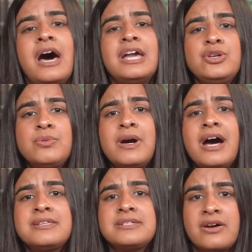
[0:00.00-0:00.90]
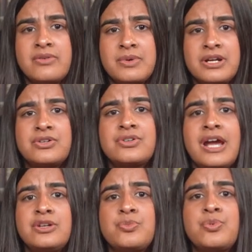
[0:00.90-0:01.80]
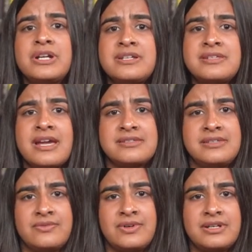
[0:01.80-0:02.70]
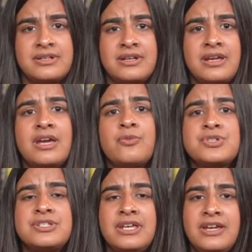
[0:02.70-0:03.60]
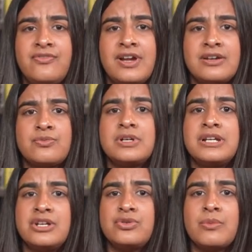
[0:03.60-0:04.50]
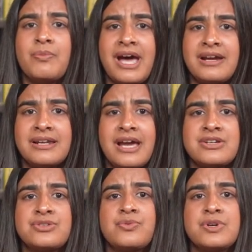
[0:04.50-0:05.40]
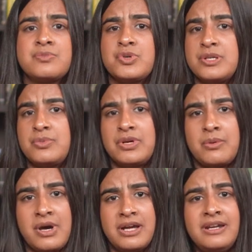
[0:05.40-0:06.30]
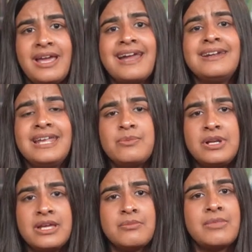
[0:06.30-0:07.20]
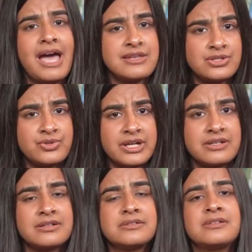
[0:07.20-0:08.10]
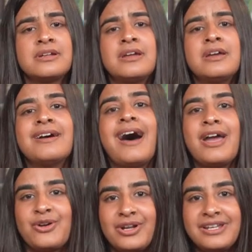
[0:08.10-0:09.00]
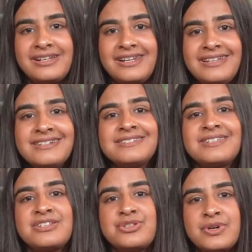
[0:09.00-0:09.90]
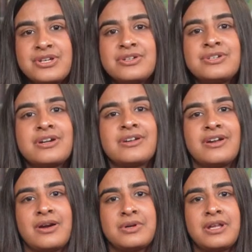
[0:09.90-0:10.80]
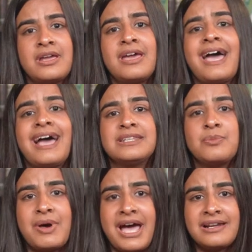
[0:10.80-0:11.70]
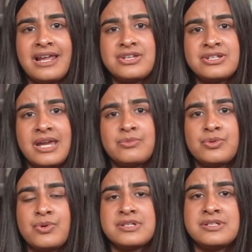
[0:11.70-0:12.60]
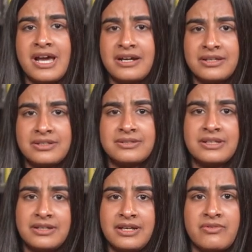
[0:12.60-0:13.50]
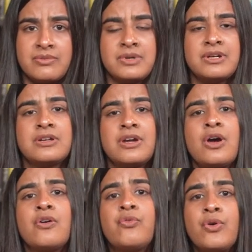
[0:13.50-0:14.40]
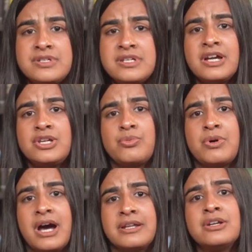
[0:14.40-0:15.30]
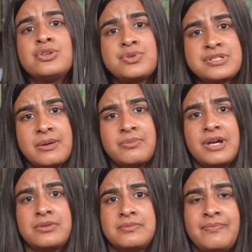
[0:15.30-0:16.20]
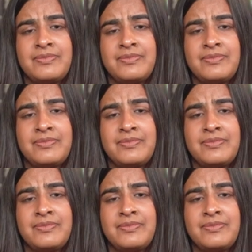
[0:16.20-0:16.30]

Ayub Khan's government tried to politicize the event, which they felt would lead to a backlash towards Mujibur Rahman and label him as a traitor. Ironically, the situation turned around and the backlash came towards none other than the government, forcing Ayub Khan to step down.